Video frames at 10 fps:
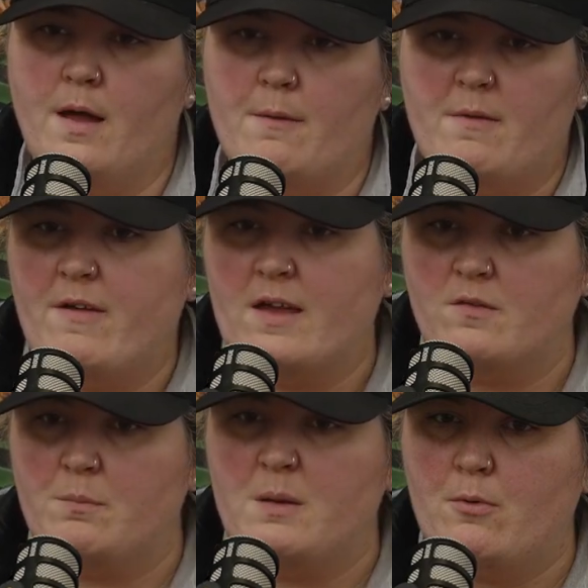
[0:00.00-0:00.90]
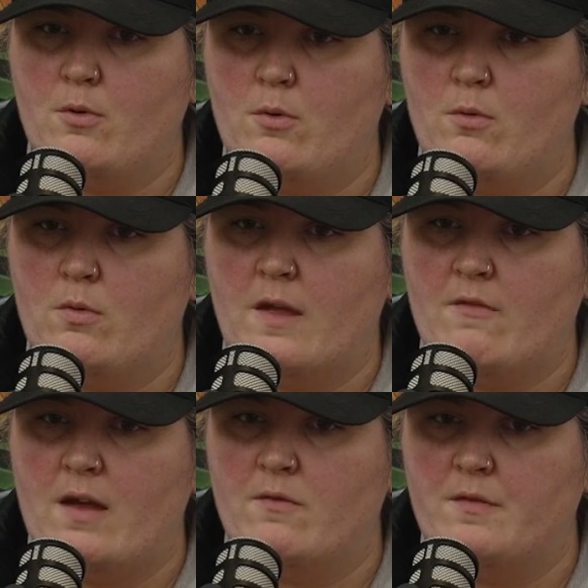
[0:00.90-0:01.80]
I've had some people who
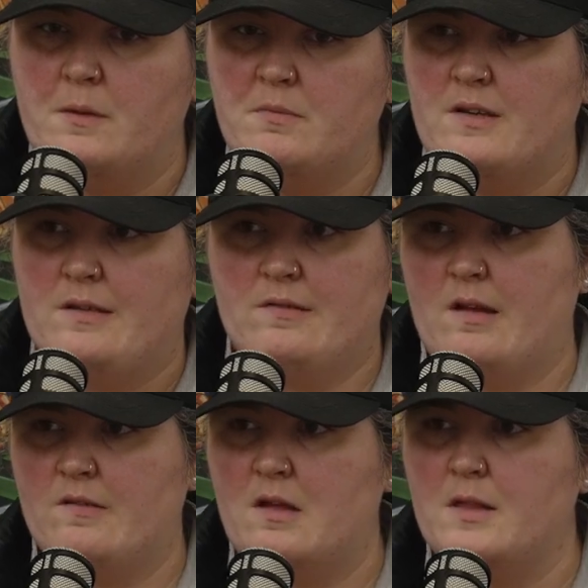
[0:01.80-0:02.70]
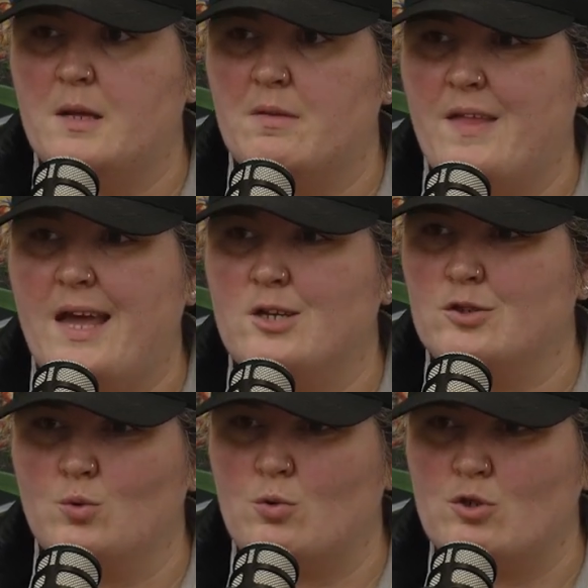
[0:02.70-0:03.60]
they've had flips and it's not selling, but they had a
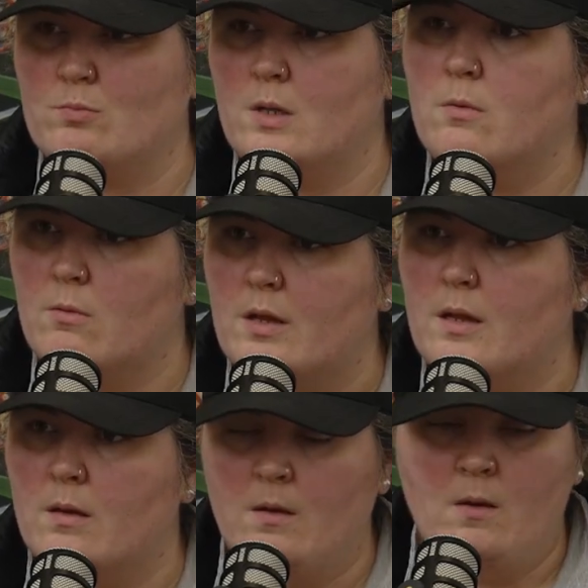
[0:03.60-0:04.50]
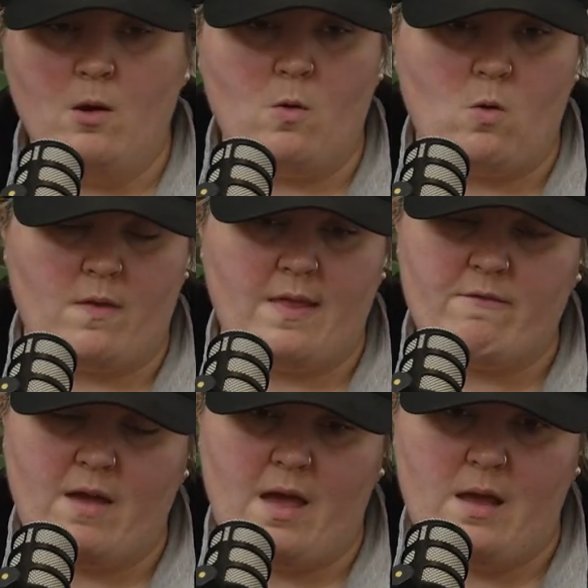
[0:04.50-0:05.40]
short-term loan on it, or
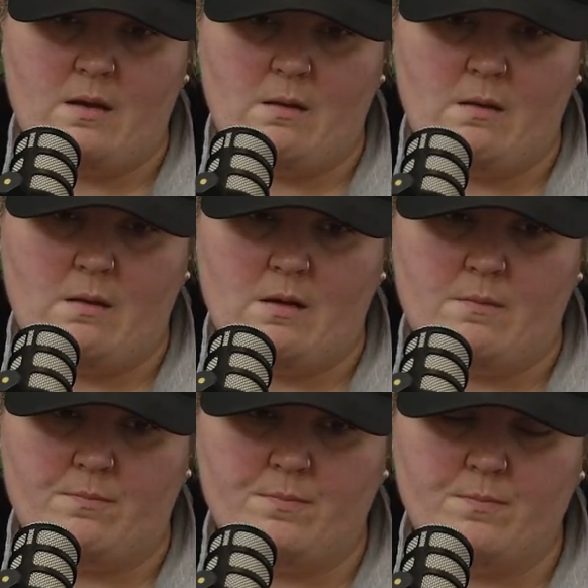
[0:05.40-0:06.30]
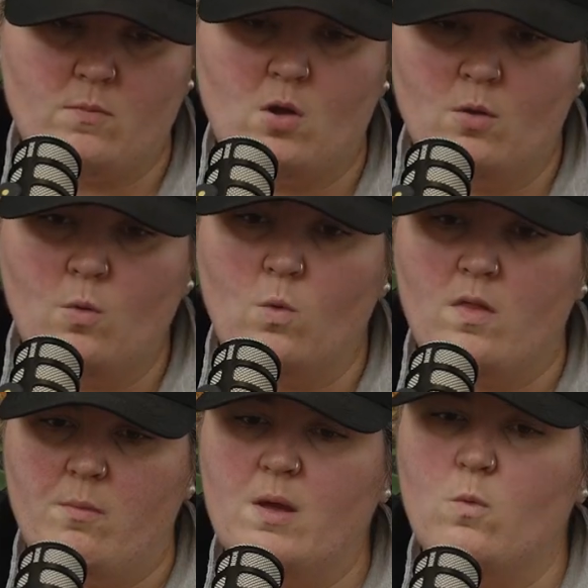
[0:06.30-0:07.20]
they've had, one
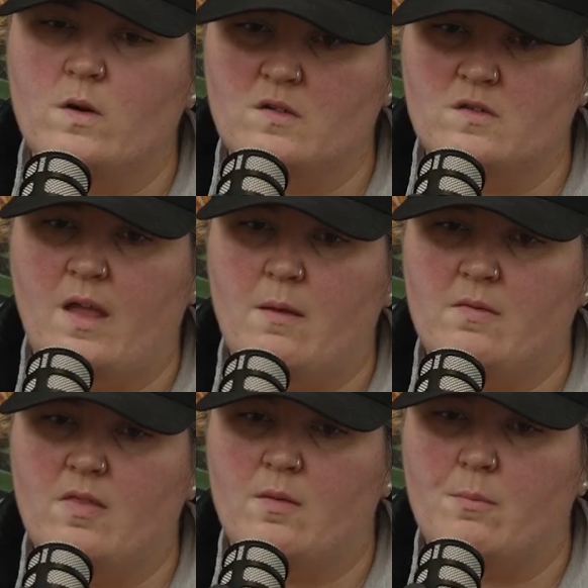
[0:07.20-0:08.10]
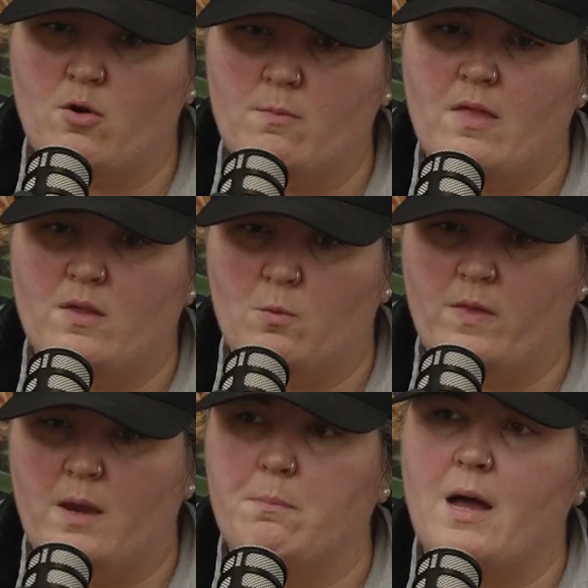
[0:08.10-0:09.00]
of the big ones is they did the Burr method, where
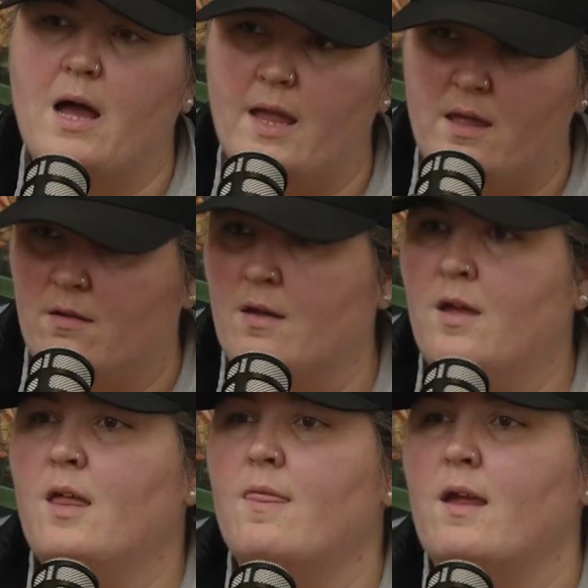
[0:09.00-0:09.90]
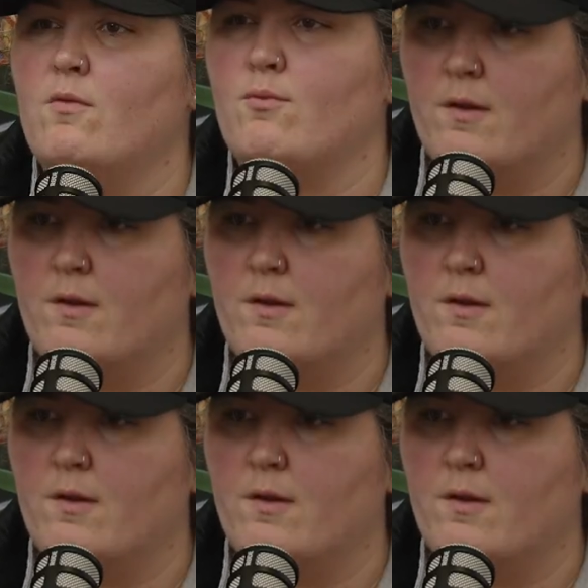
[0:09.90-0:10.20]
they'd buy it, they'd